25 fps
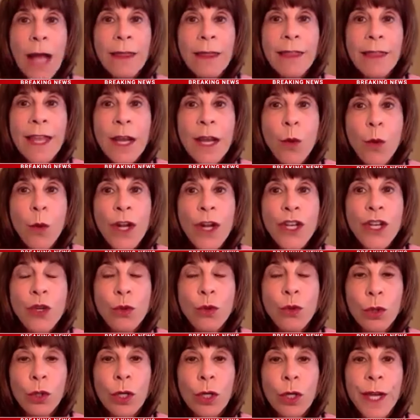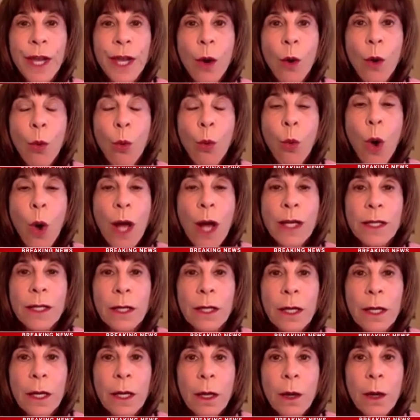think when you look at what
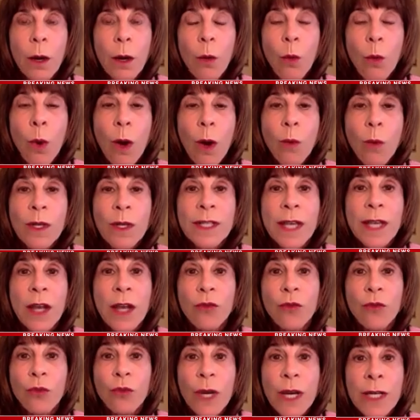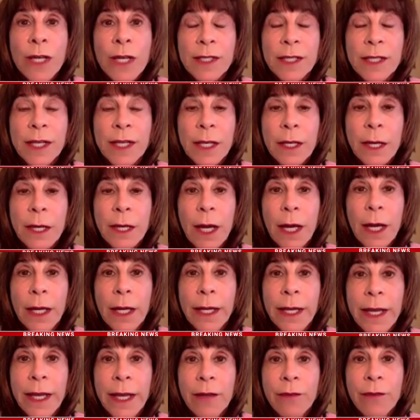what was at risk uh,
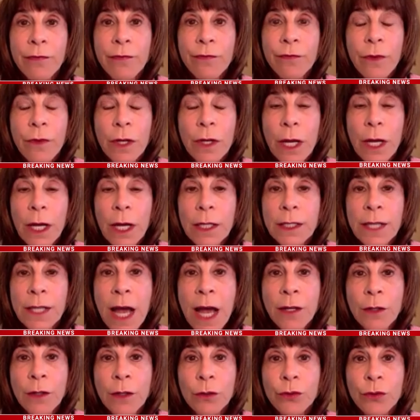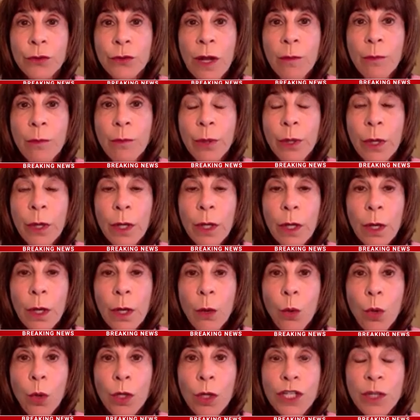if uh, Donald Trump
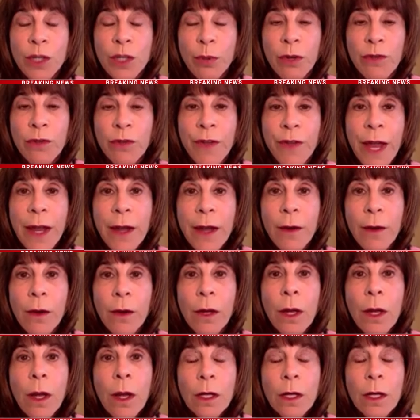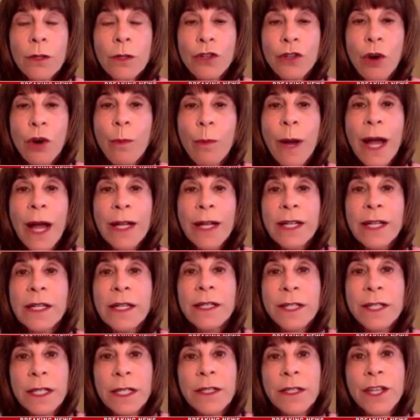were to prevail, Joe
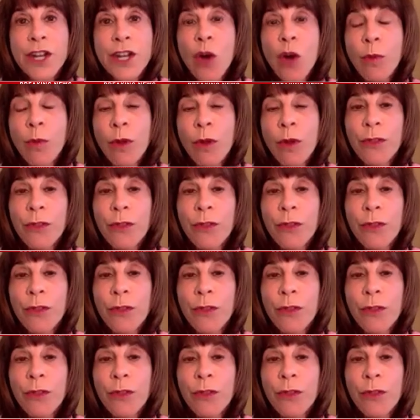Biden did the noble